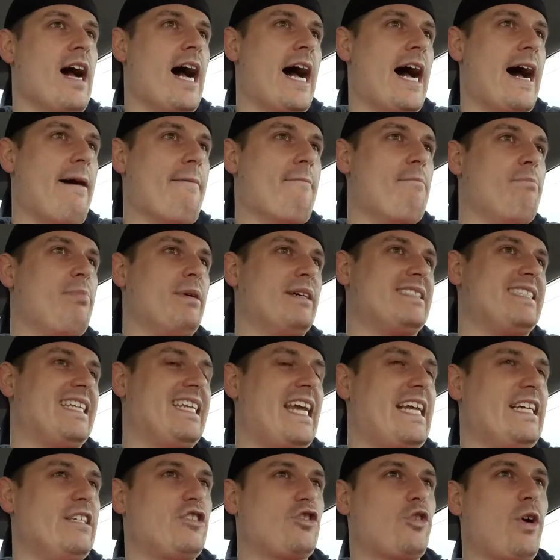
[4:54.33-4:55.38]
Um, but
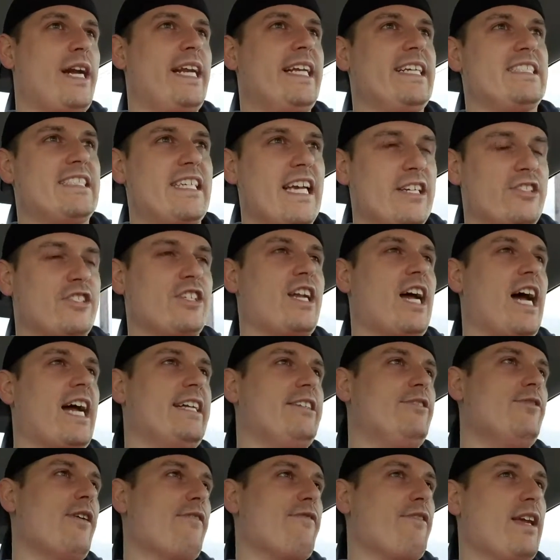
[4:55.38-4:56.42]
today's training session,
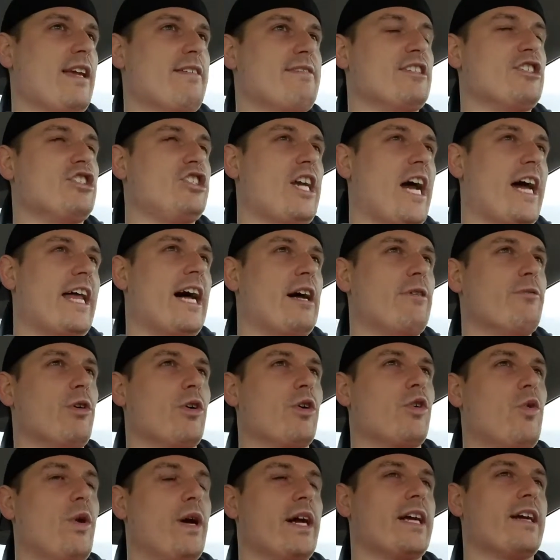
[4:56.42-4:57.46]
I do have to give a shout out
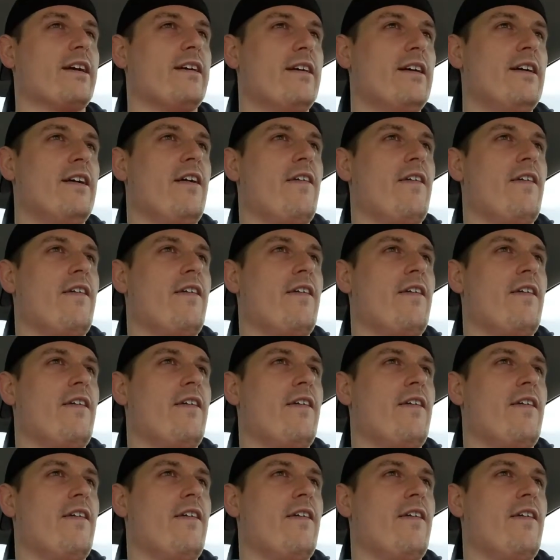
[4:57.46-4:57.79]
real quick.